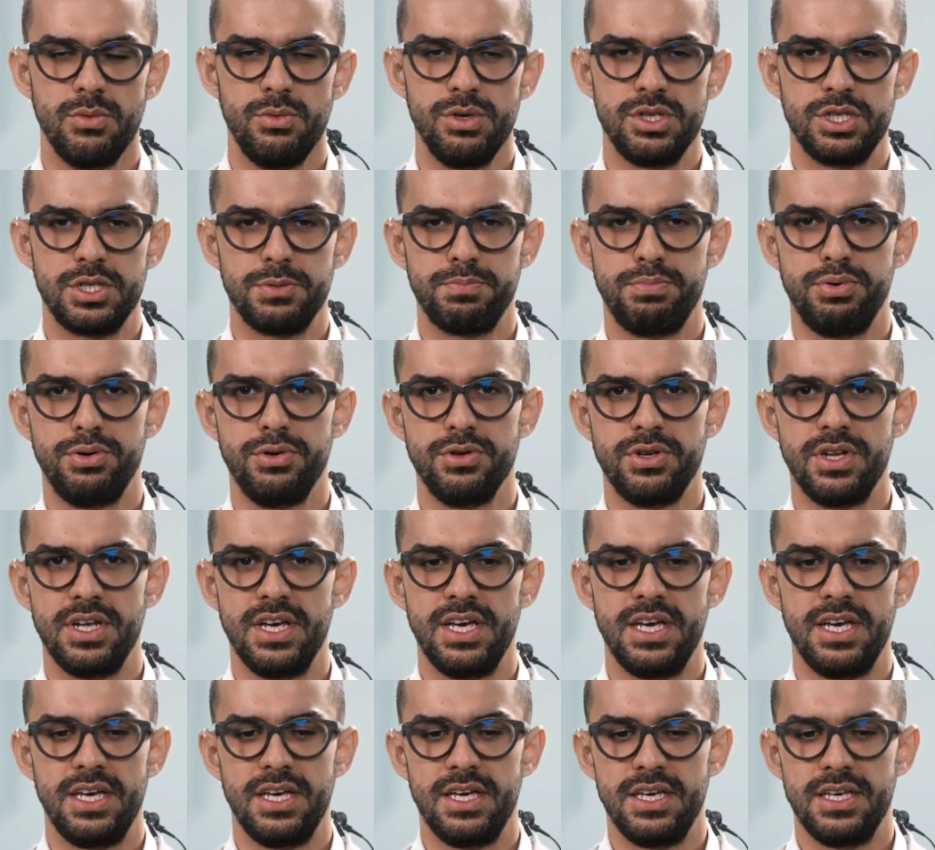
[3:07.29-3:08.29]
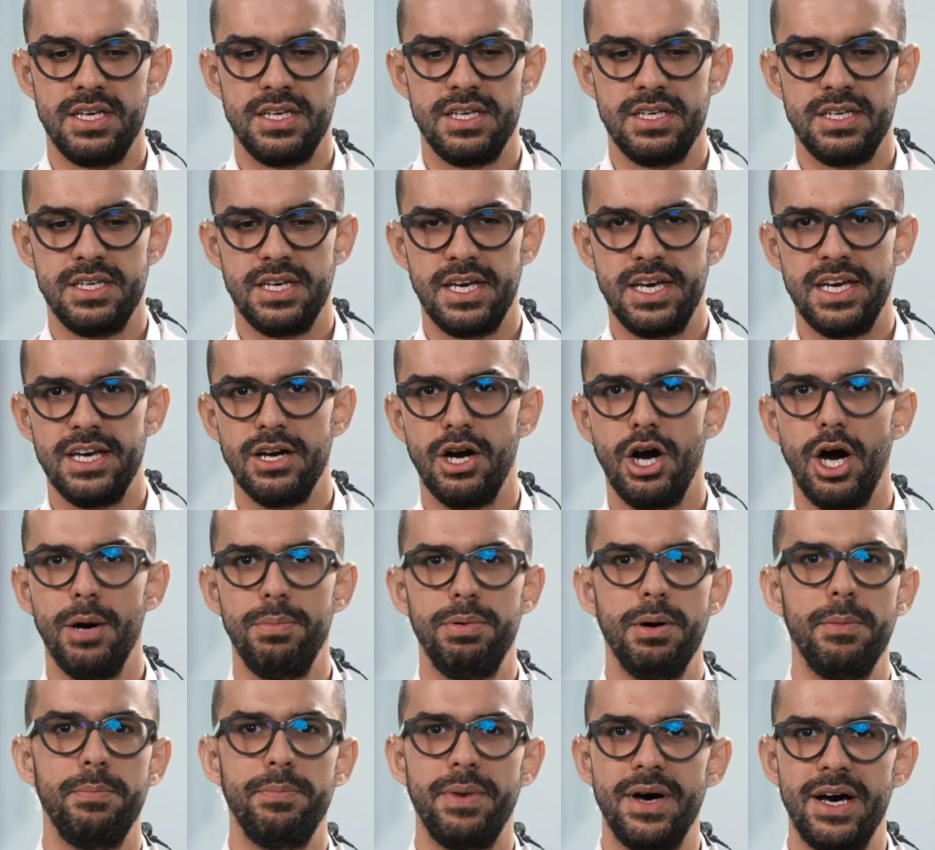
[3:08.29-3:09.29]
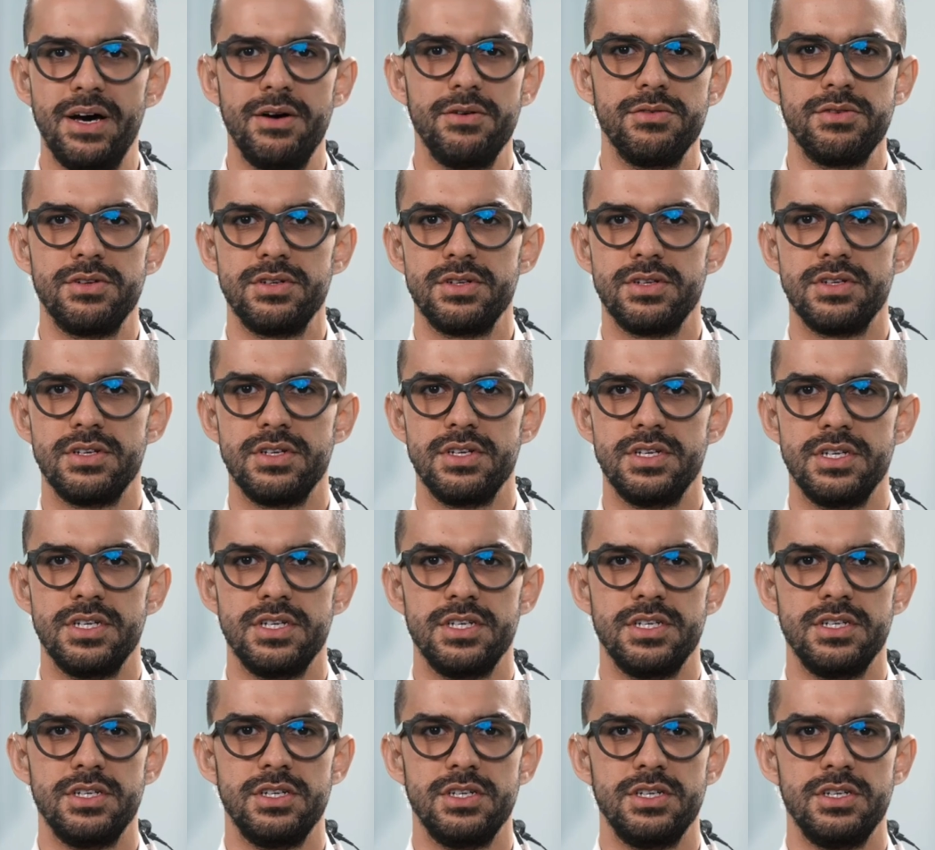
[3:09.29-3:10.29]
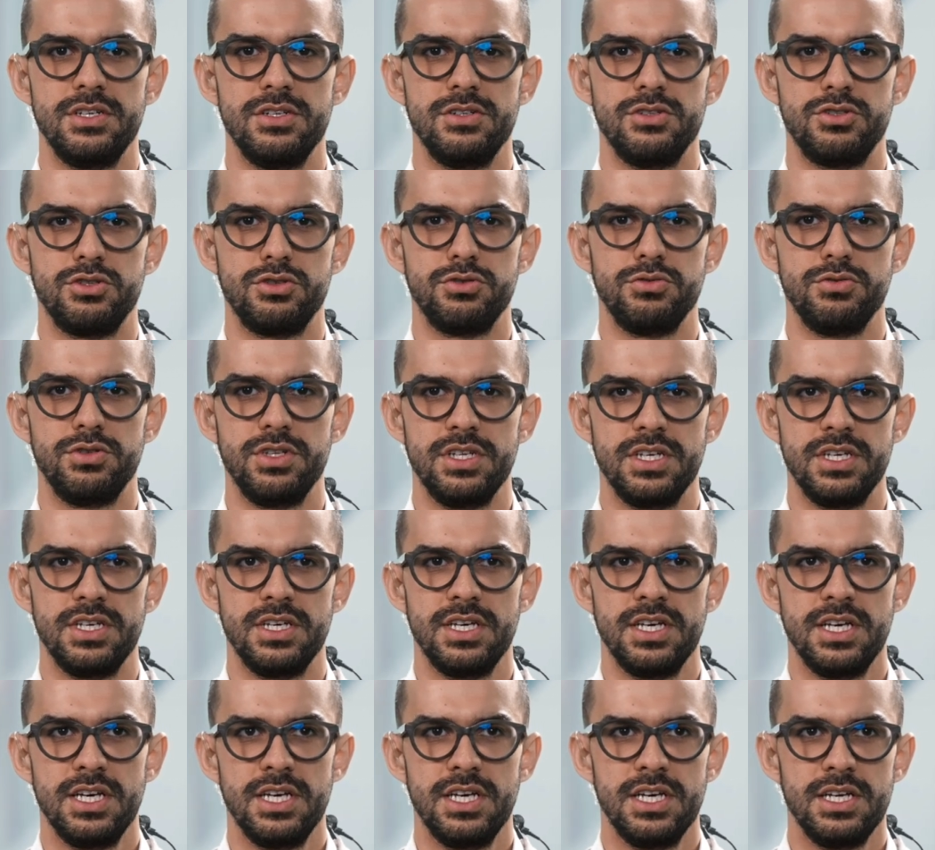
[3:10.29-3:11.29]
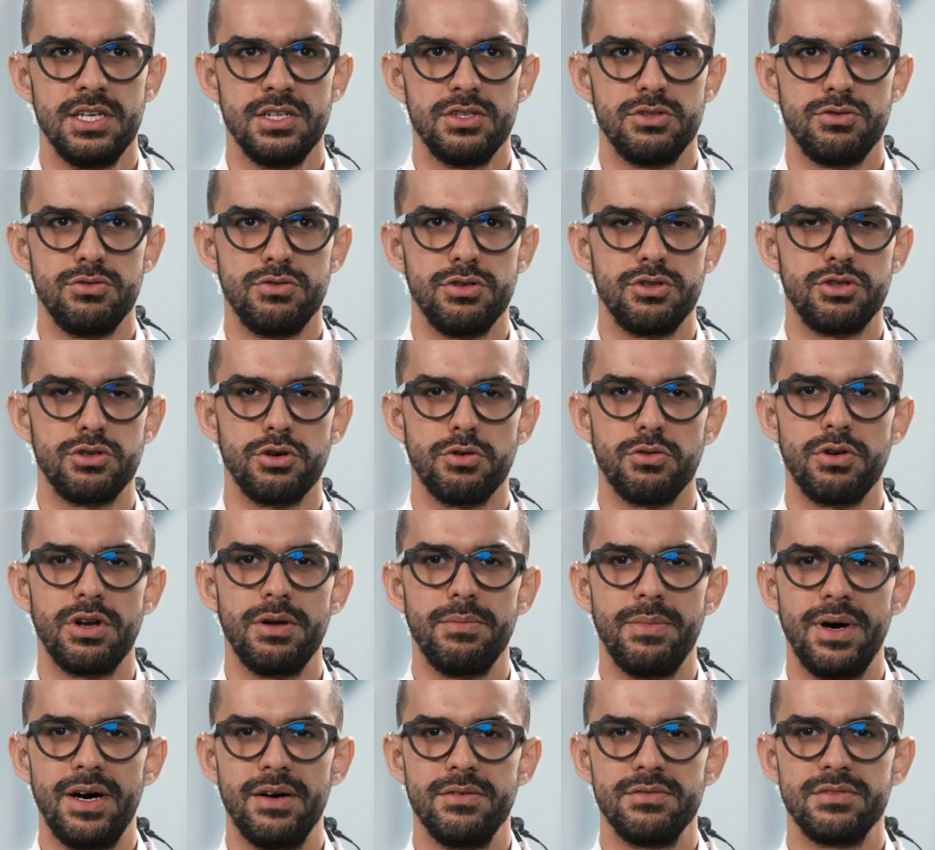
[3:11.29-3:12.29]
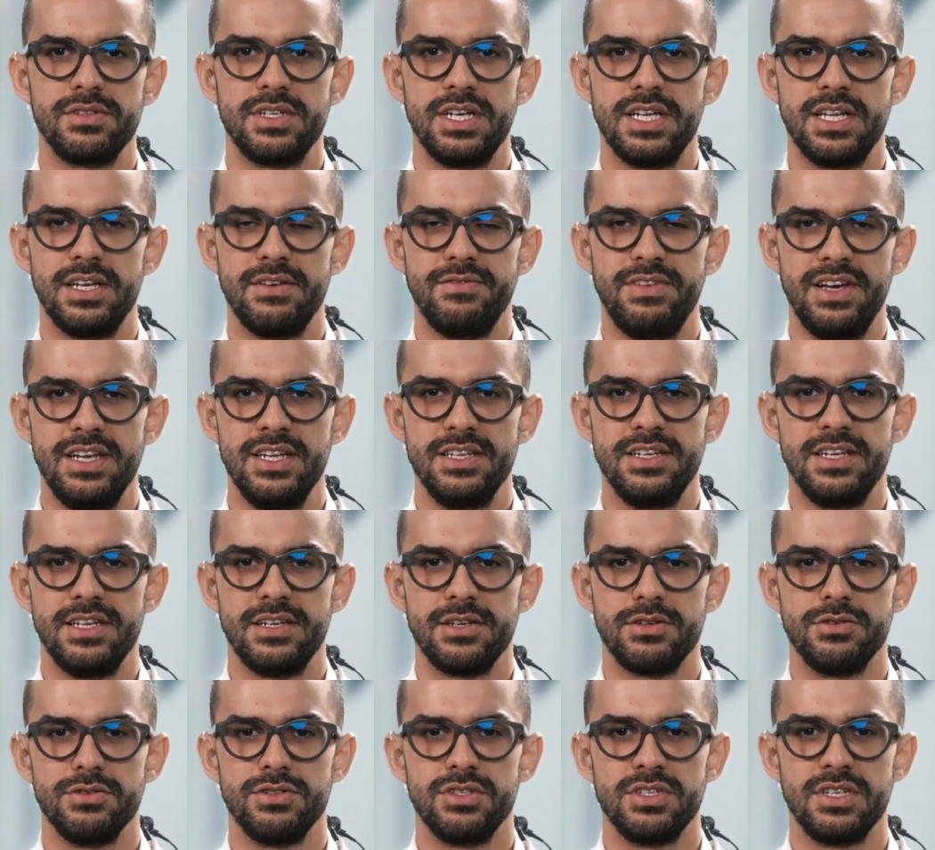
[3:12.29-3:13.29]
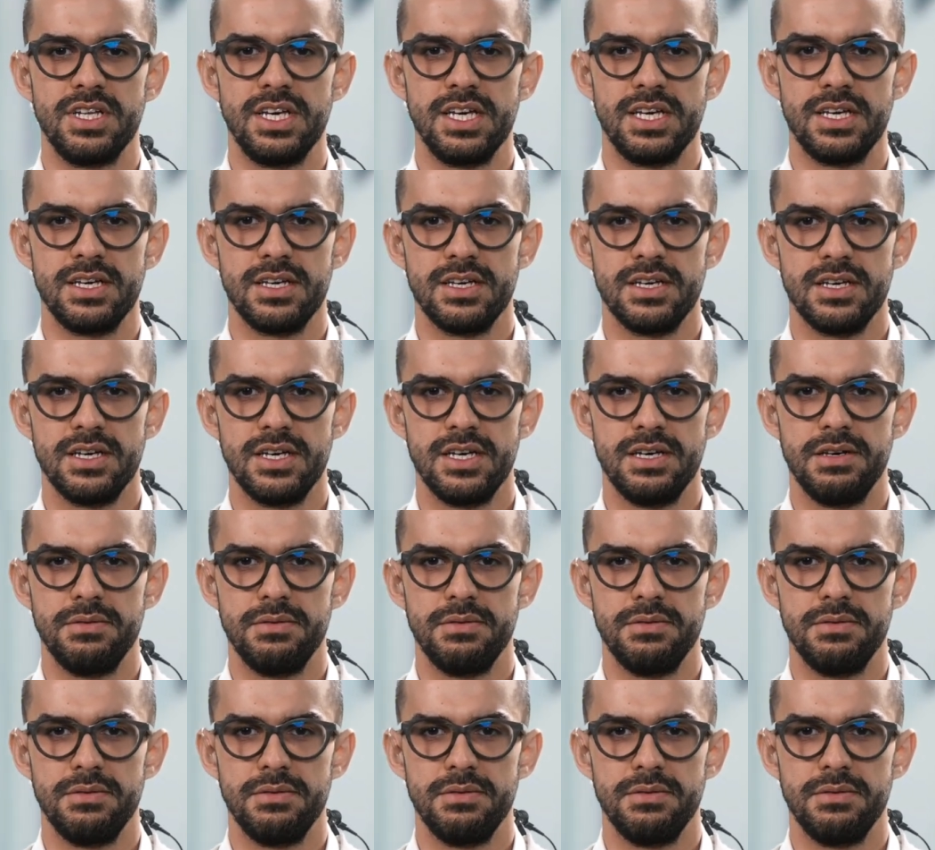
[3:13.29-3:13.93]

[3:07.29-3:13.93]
which put a upper bound to the total amount that a validator could stake.